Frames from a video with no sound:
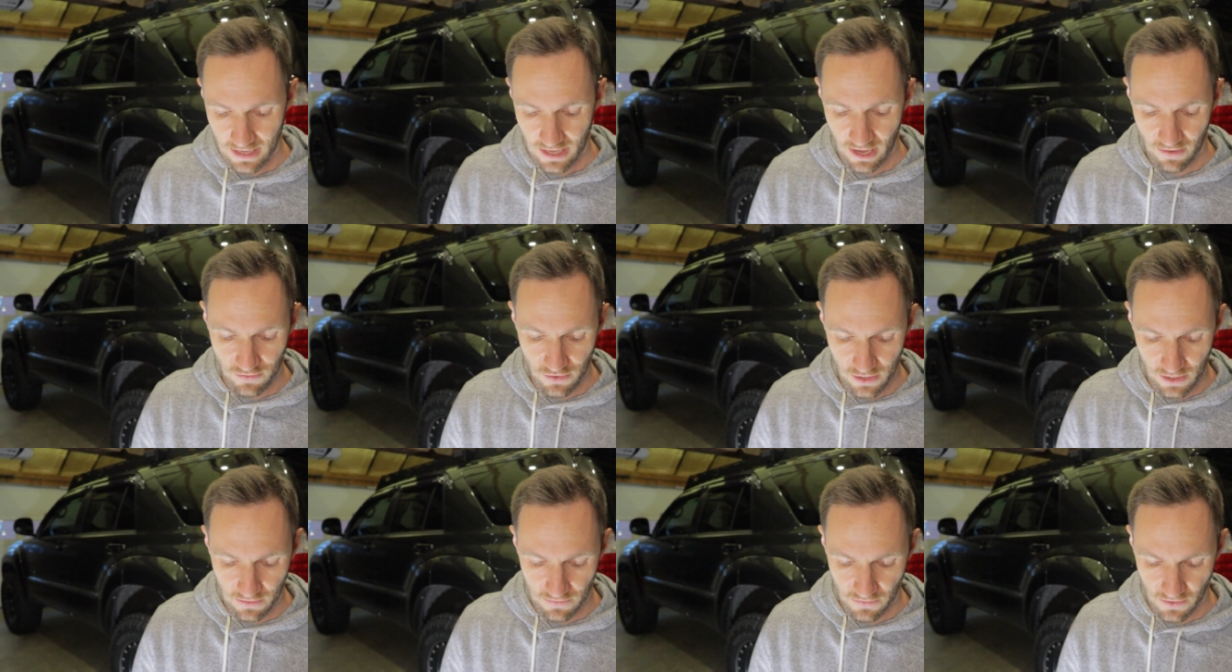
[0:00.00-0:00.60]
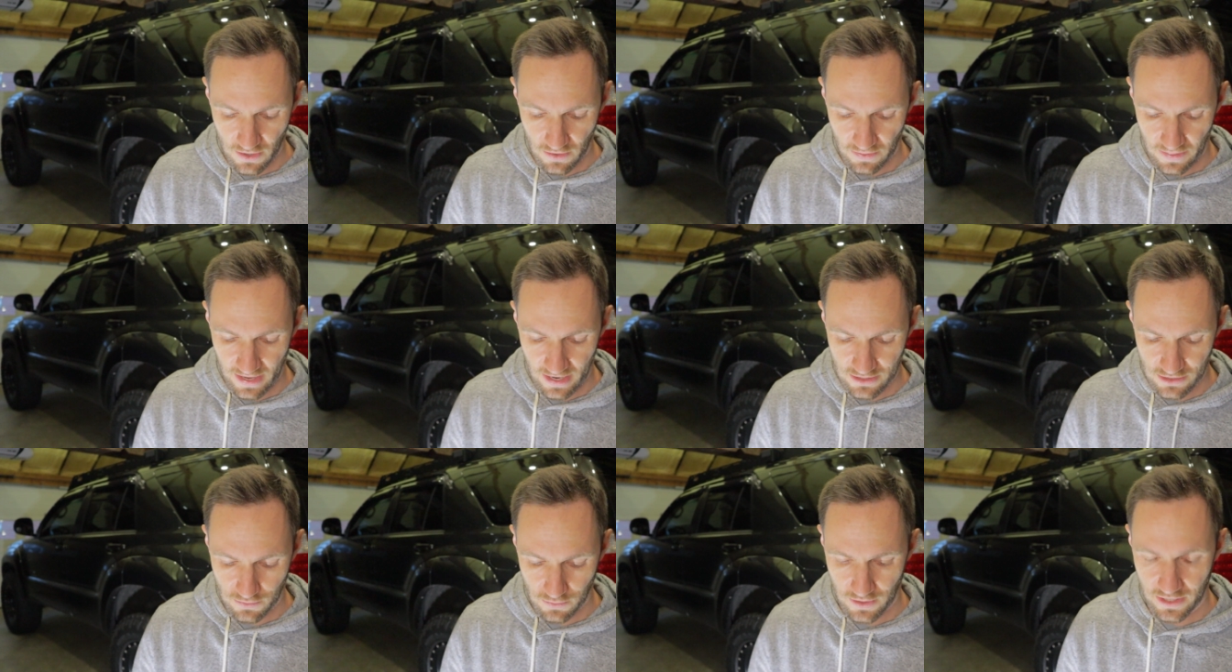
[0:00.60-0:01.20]
If you convert
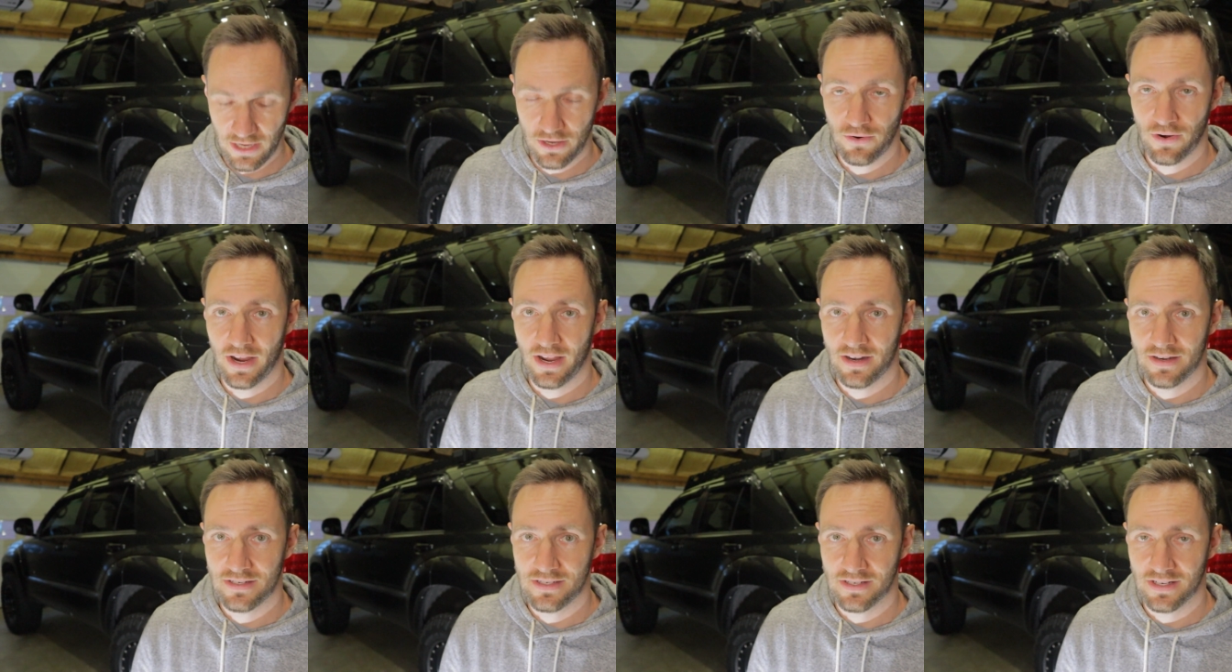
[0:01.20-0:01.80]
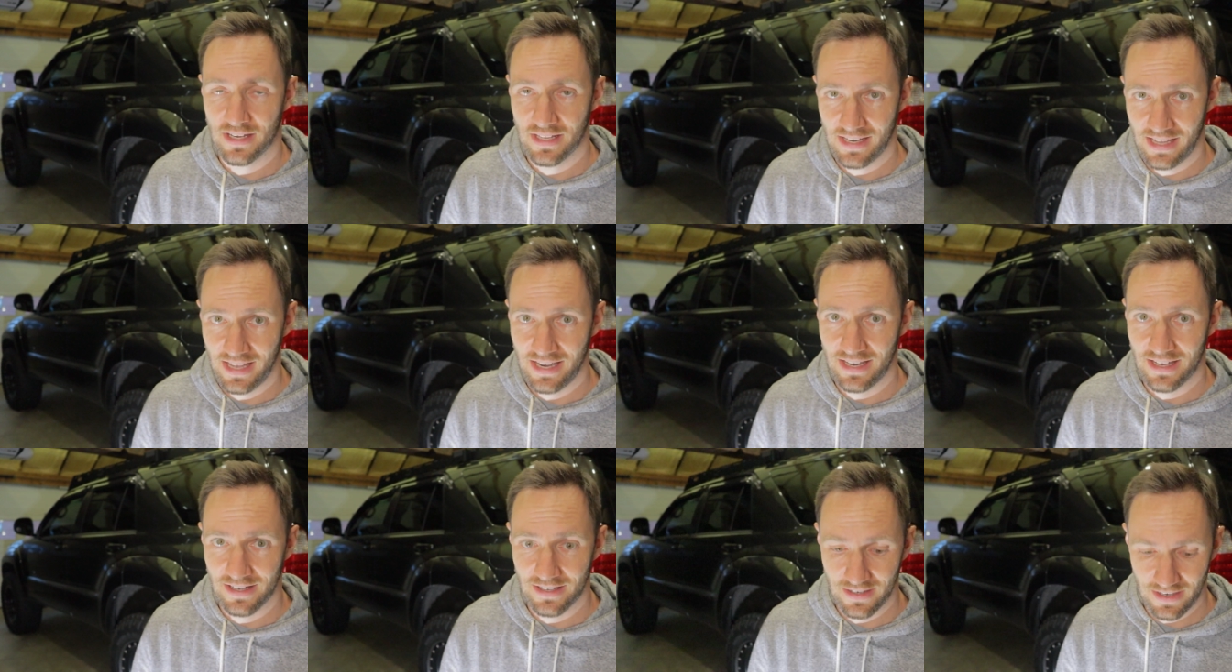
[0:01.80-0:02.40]
that 20 grand to
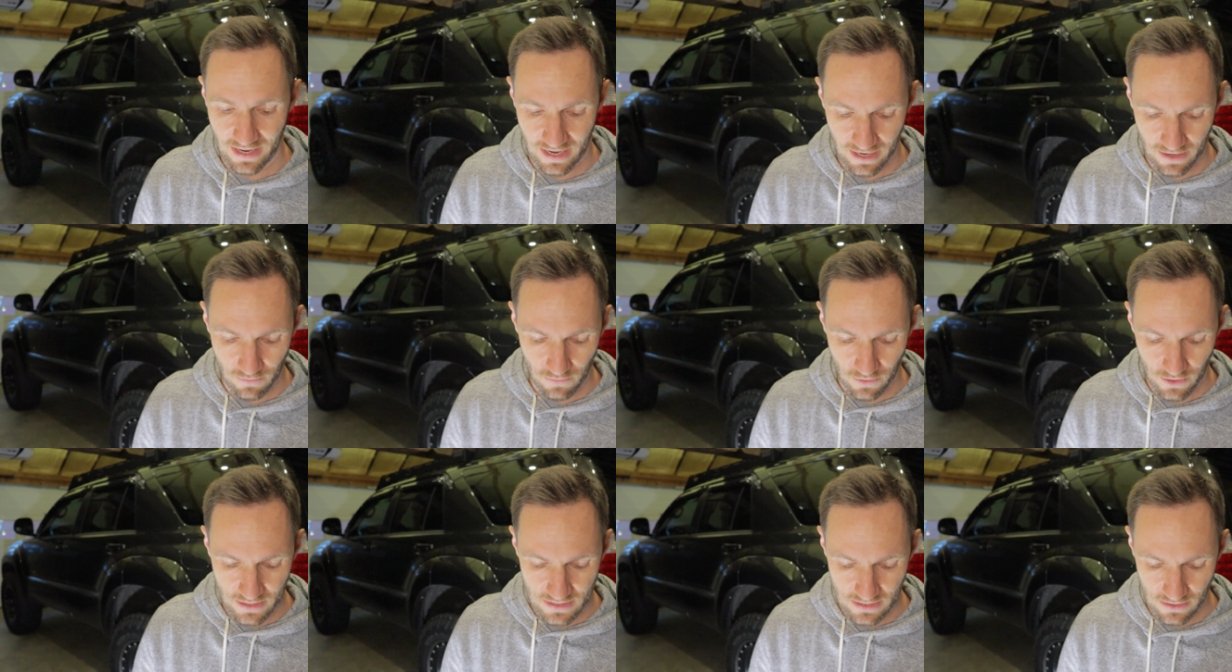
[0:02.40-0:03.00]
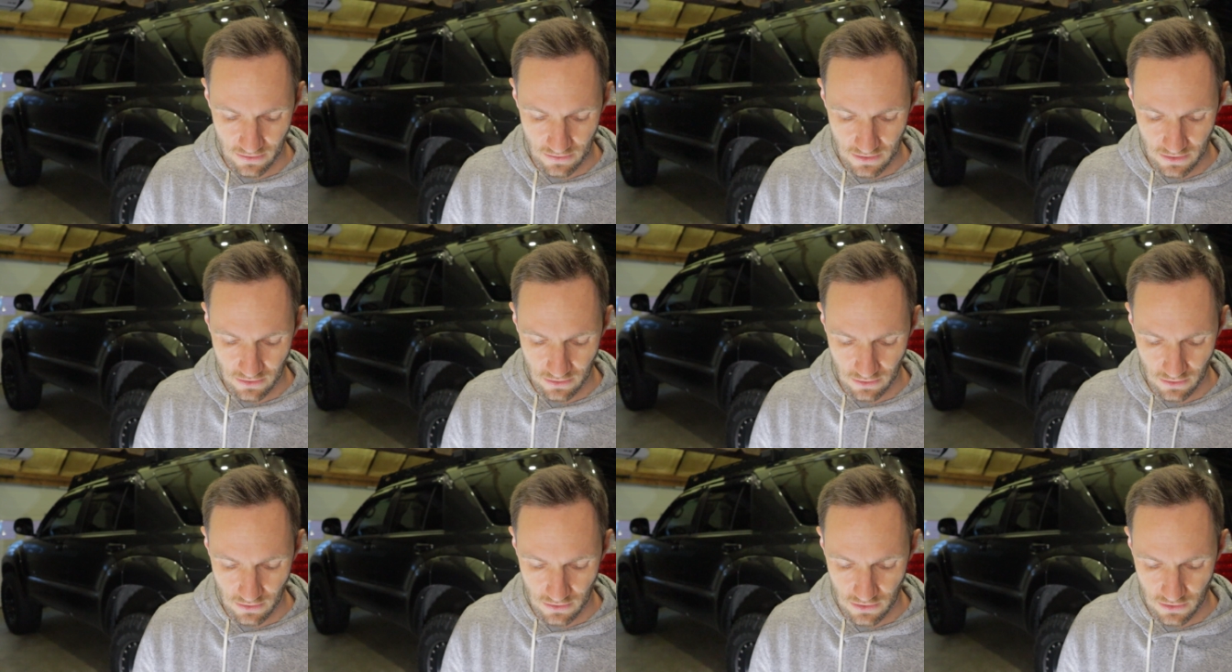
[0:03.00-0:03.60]
Canadian, it works out
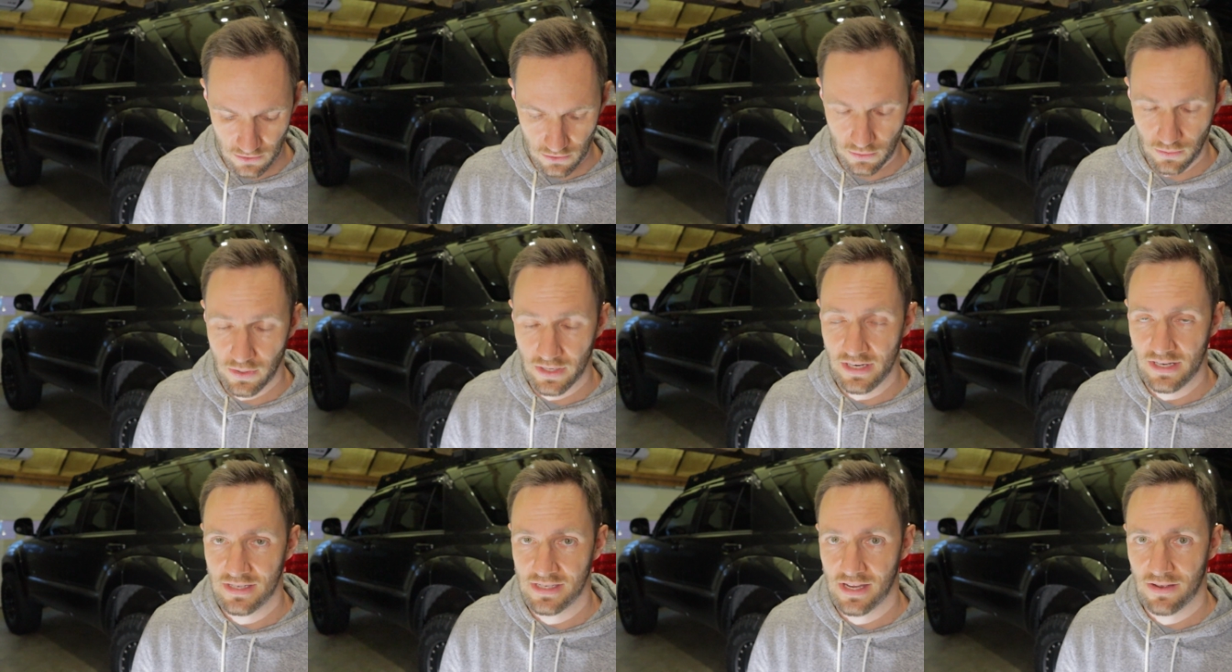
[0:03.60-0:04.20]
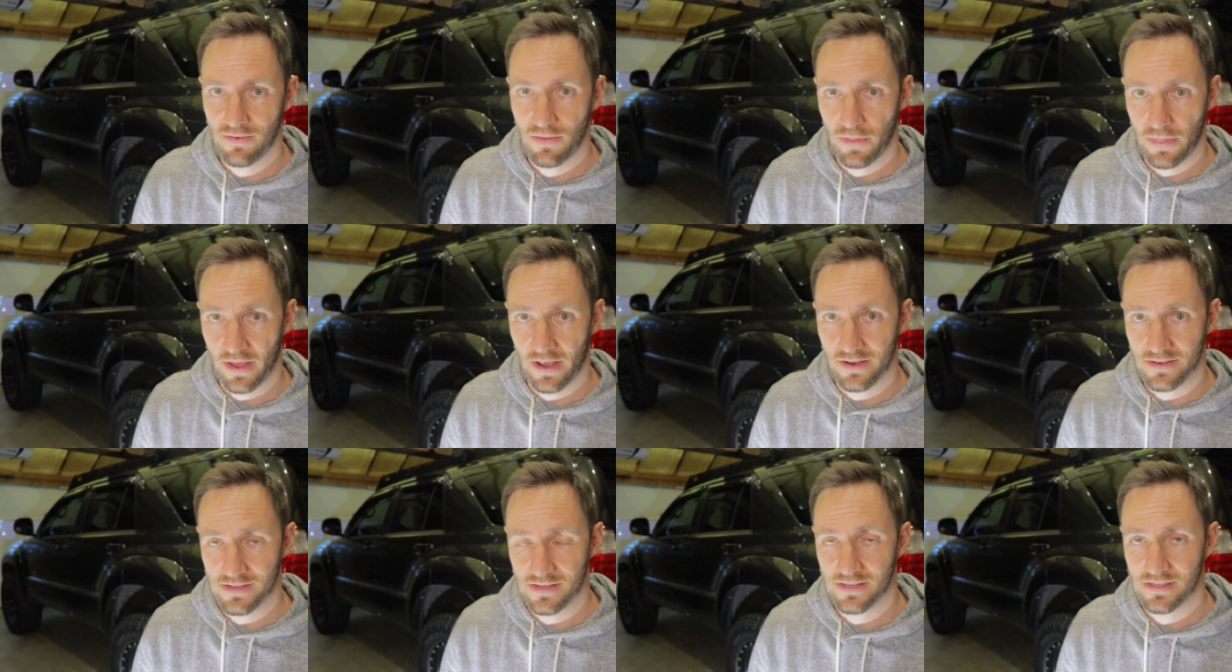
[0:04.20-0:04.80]
to
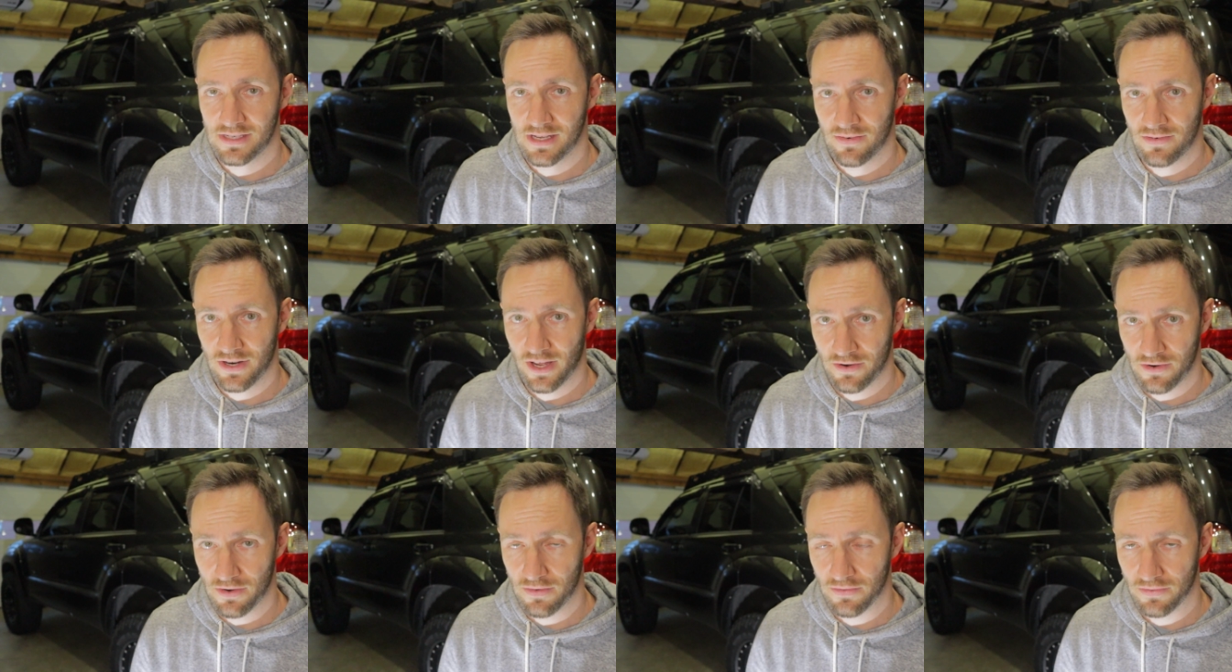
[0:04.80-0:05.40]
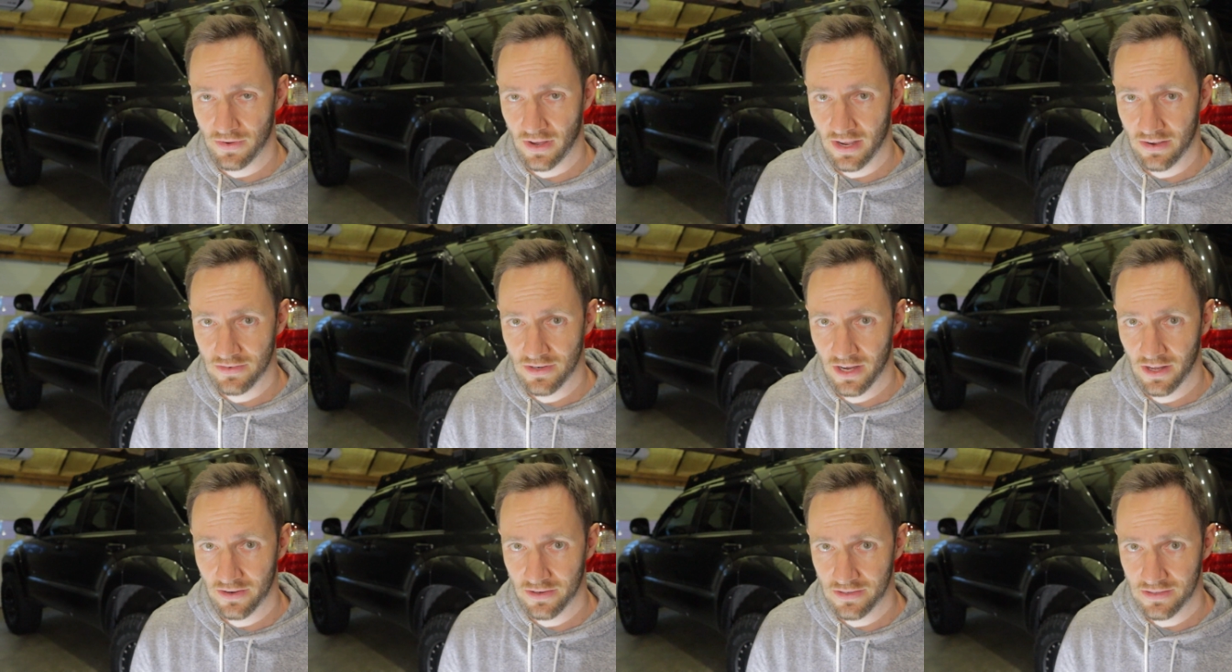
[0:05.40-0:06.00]

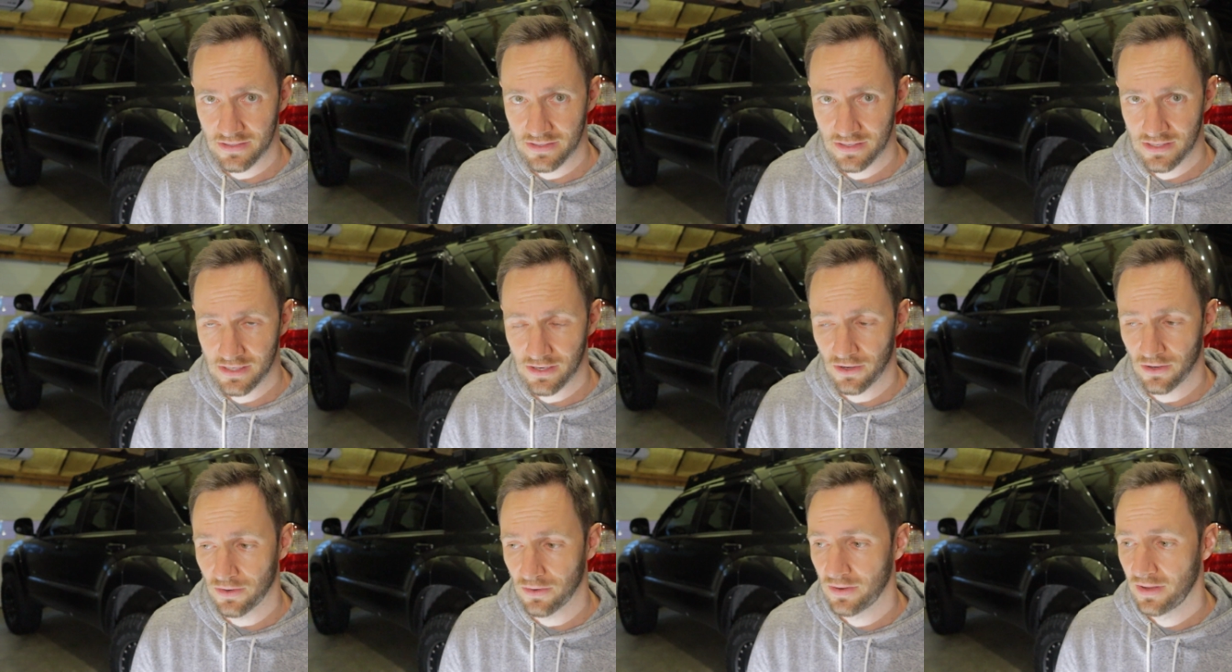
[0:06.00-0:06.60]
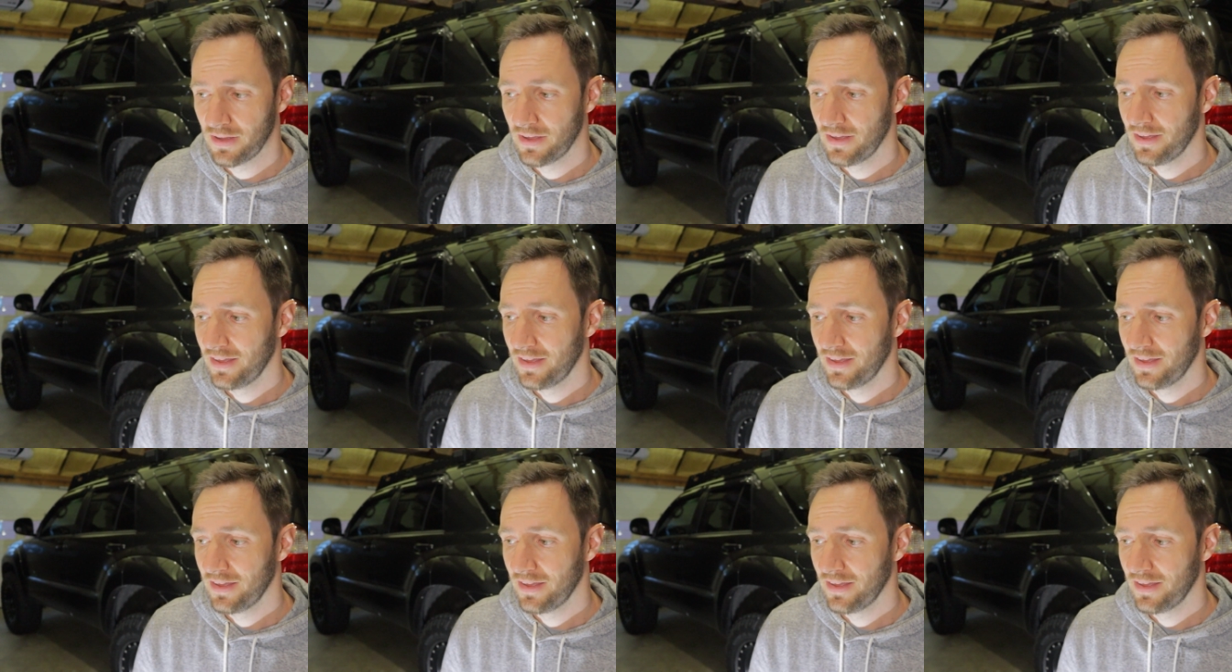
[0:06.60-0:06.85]
$27,705. So